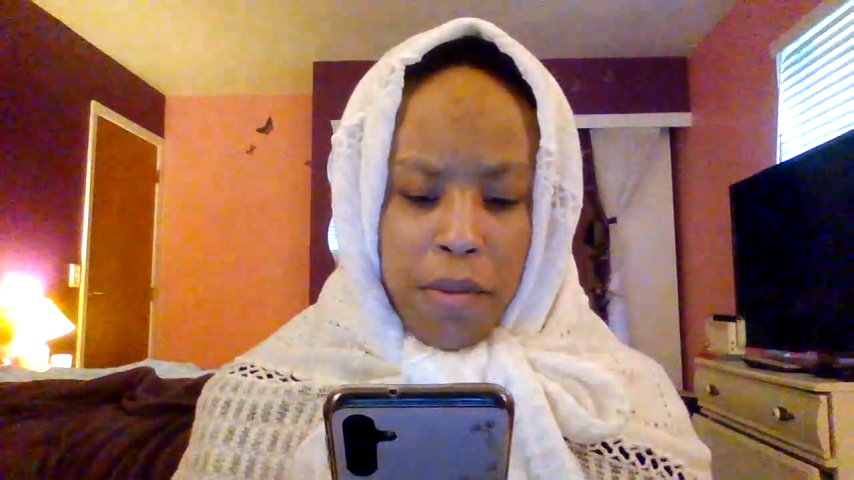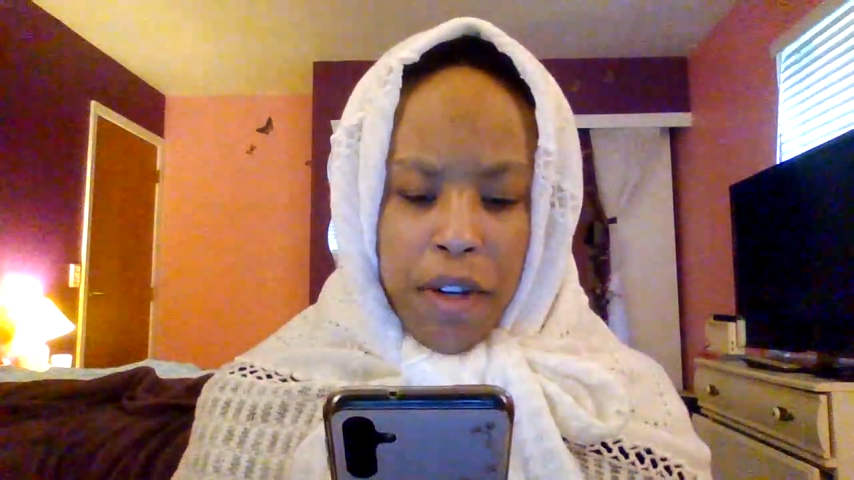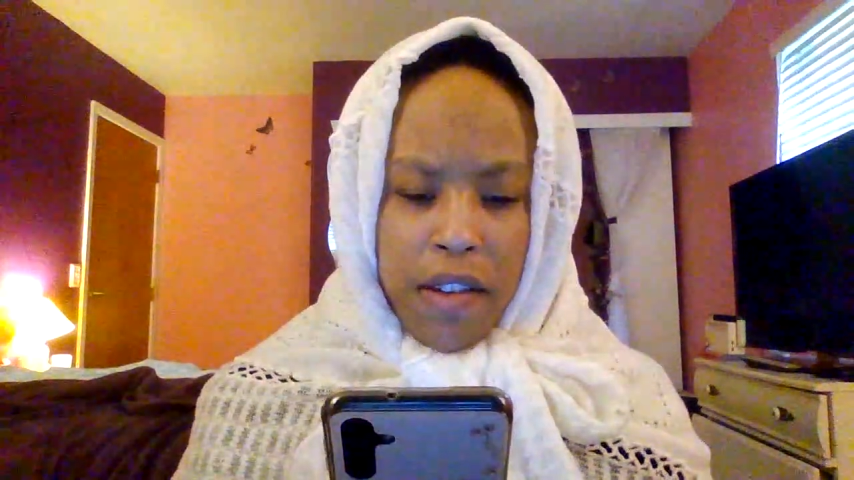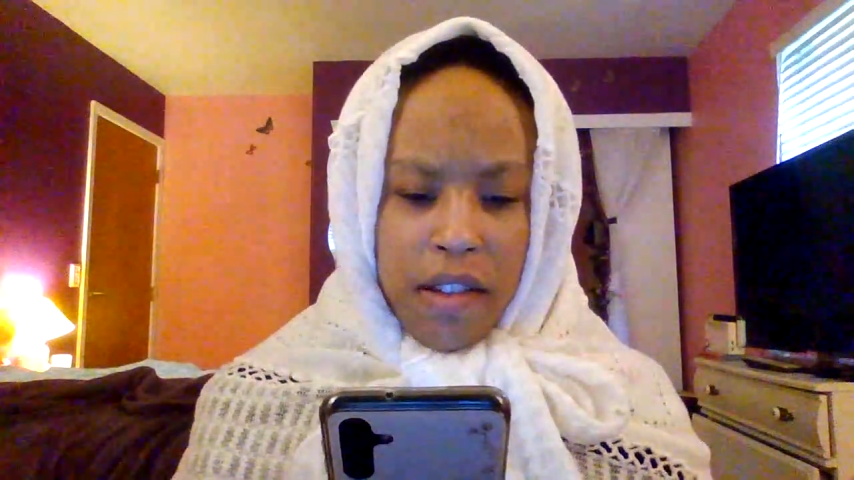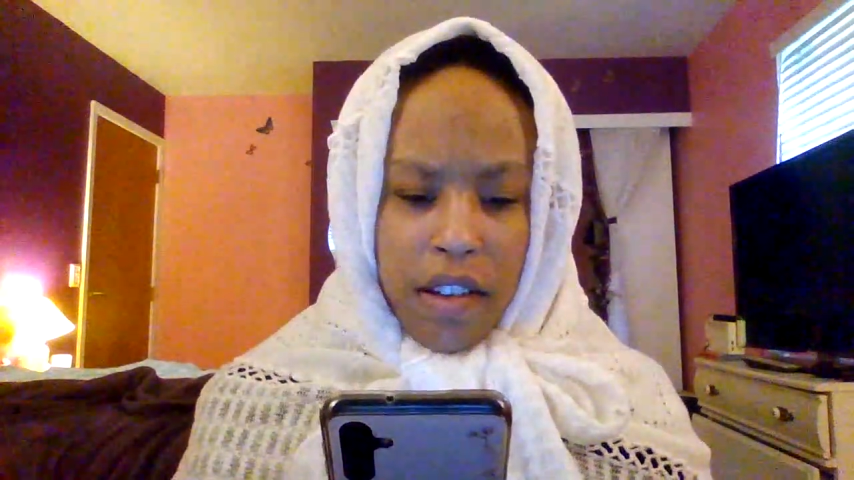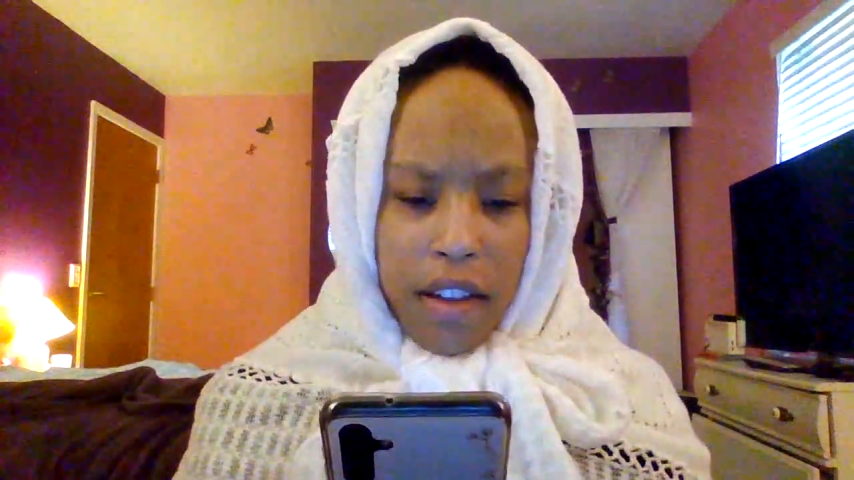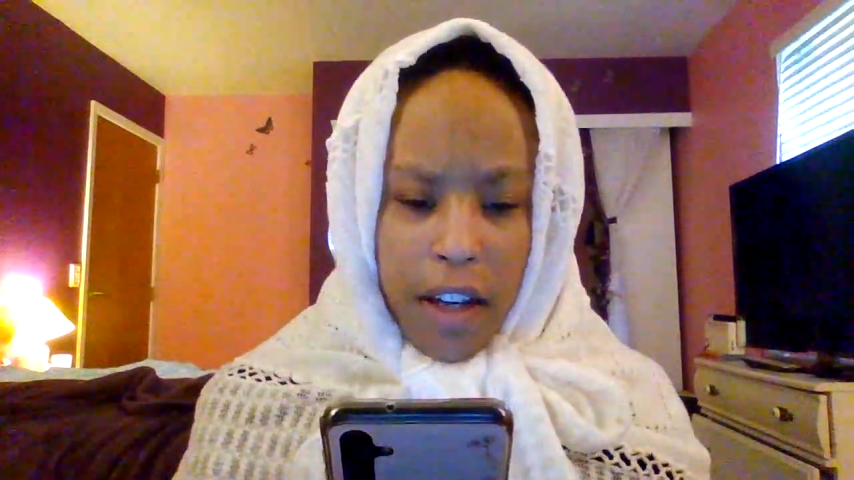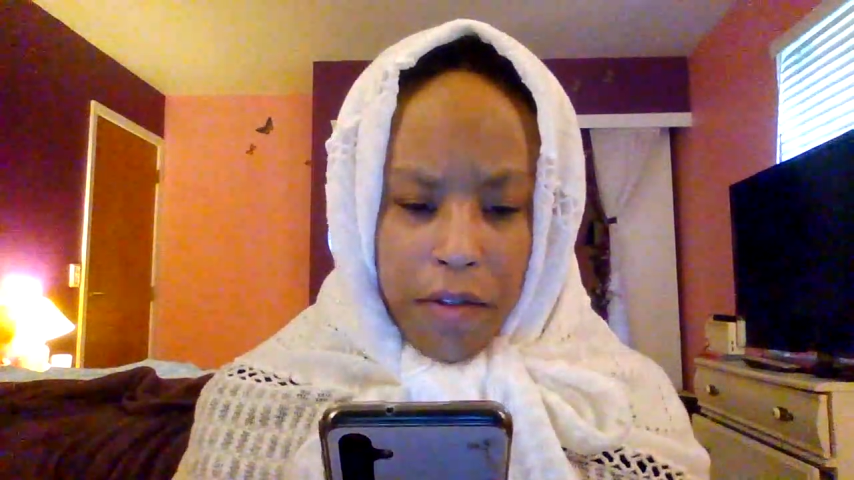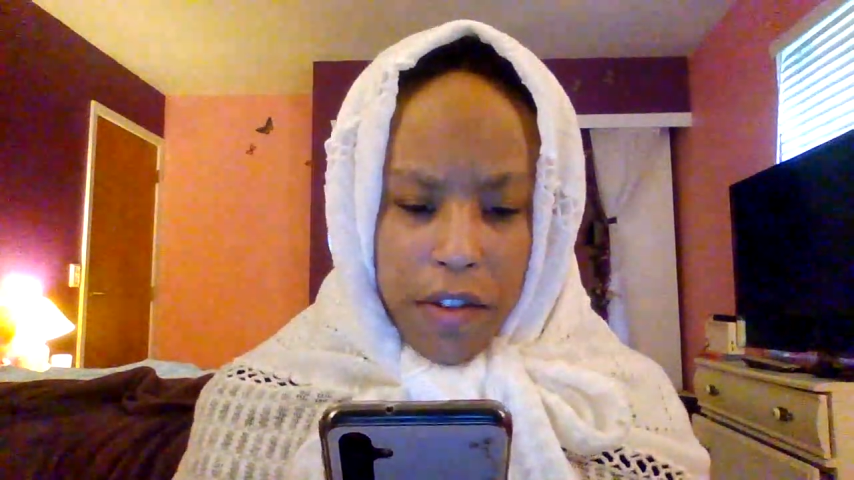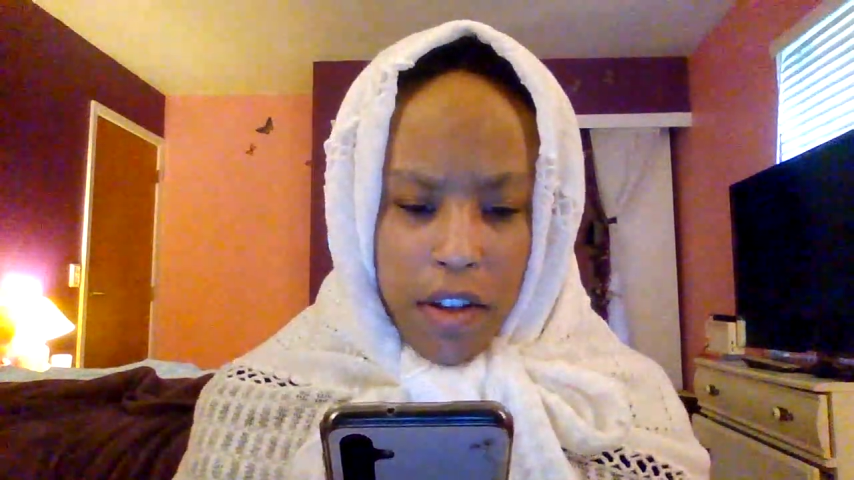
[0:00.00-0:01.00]
I'm guessing the
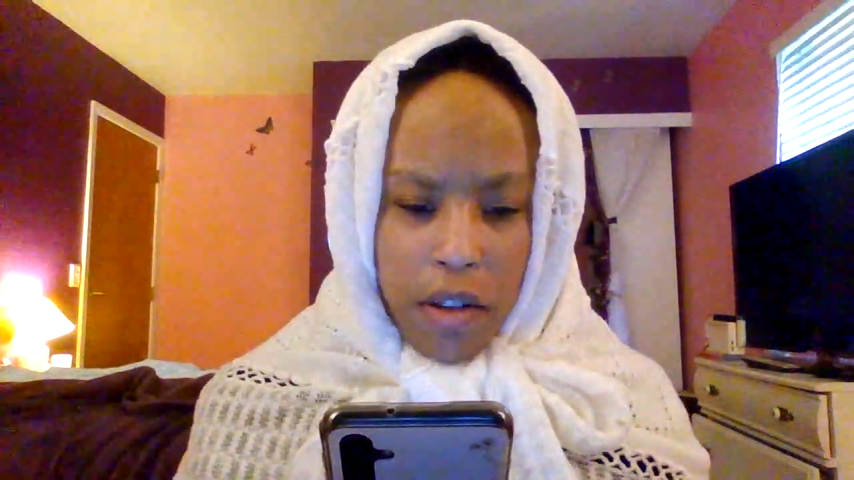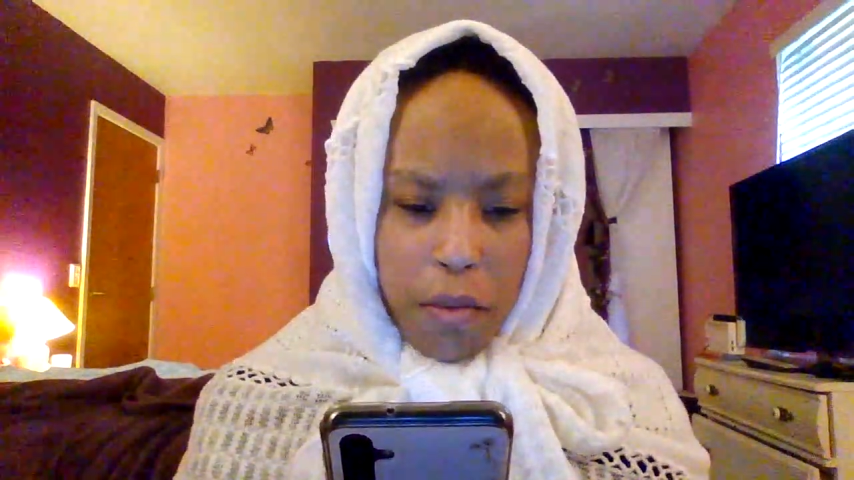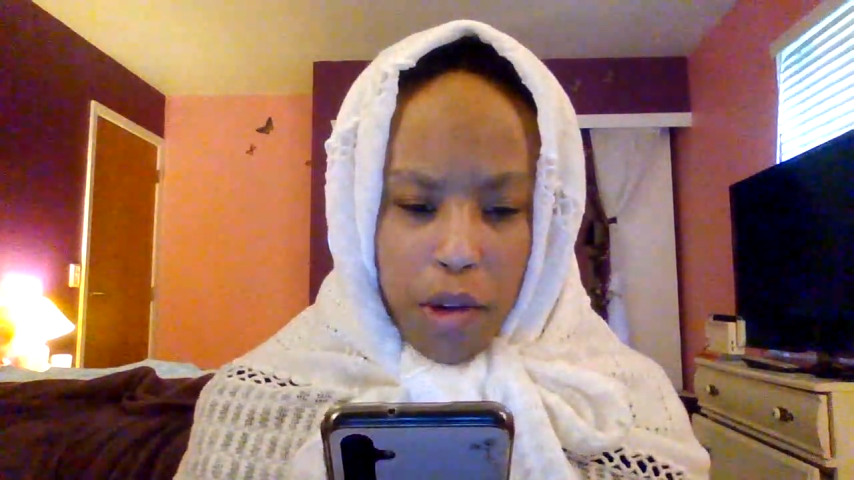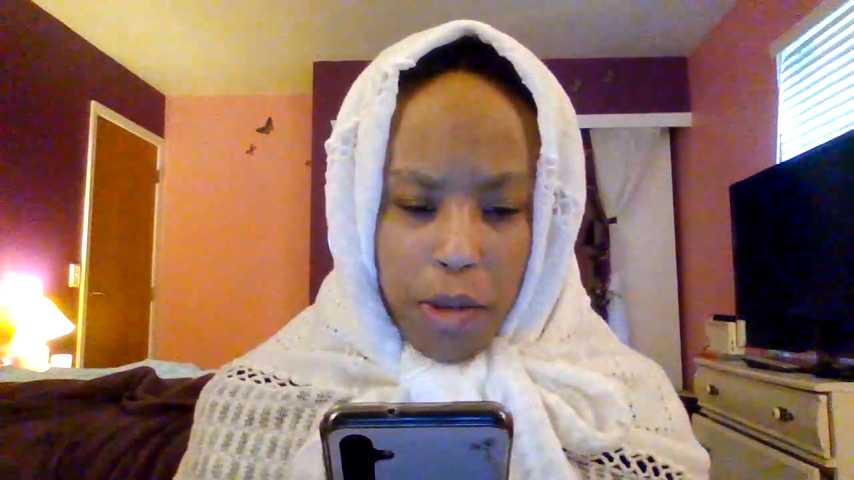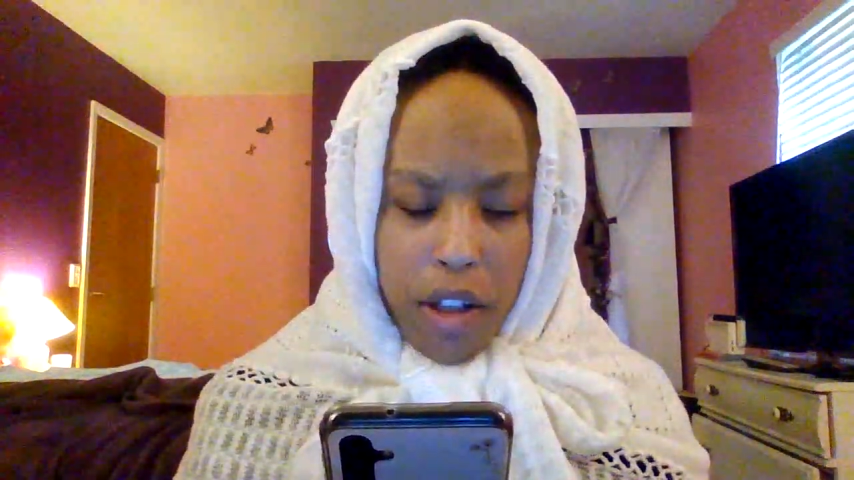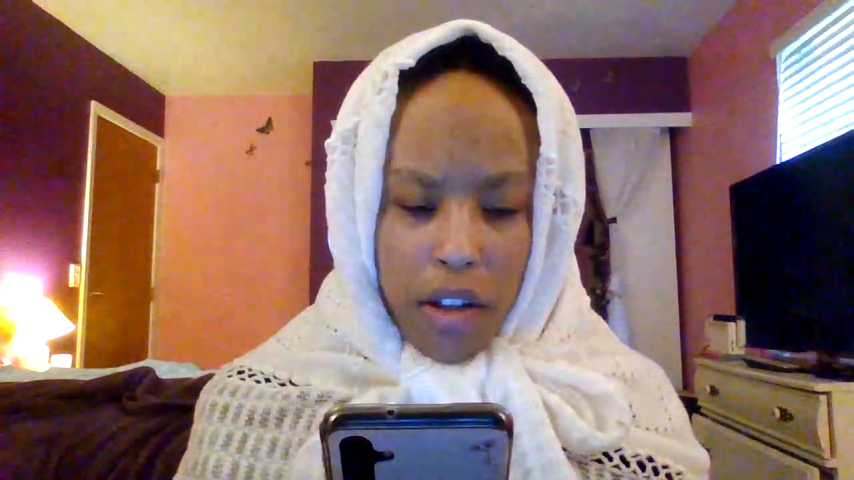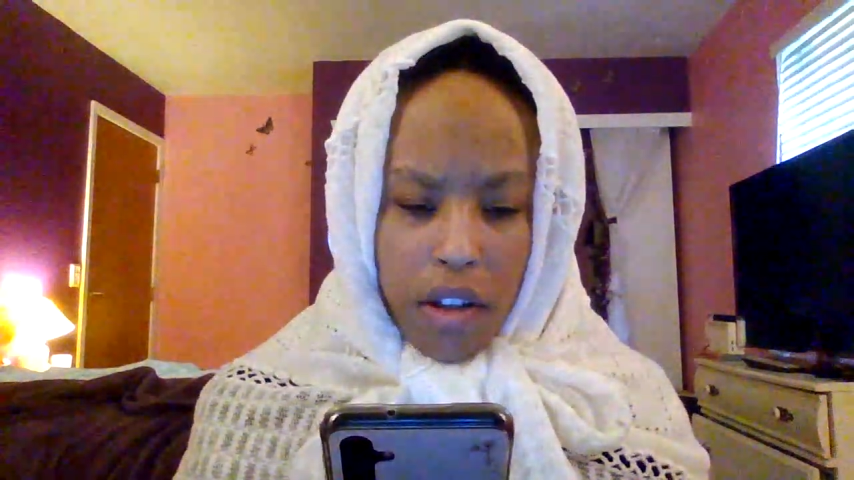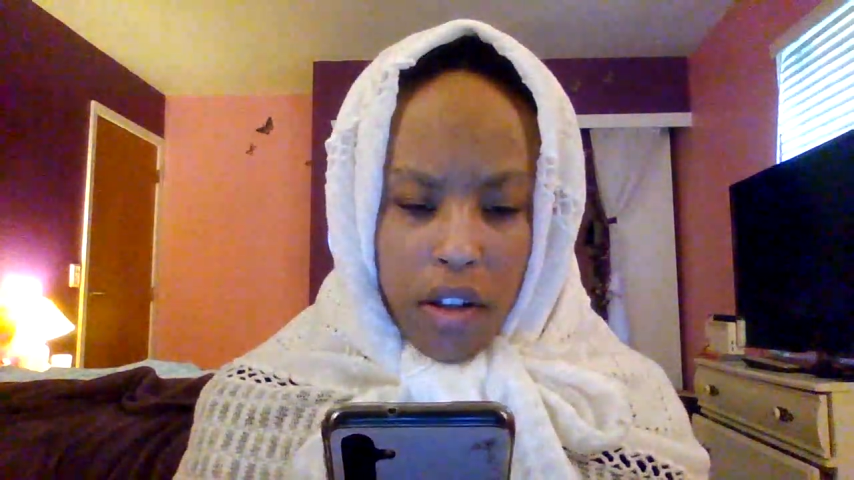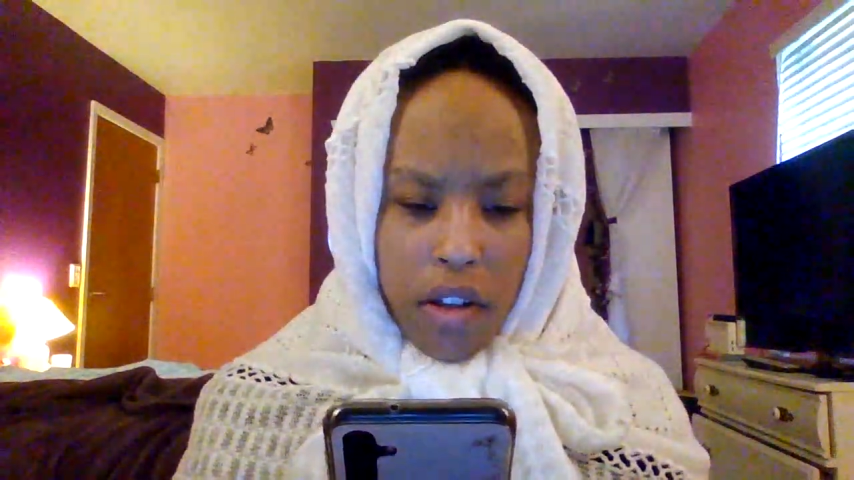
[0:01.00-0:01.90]
left is on the woman,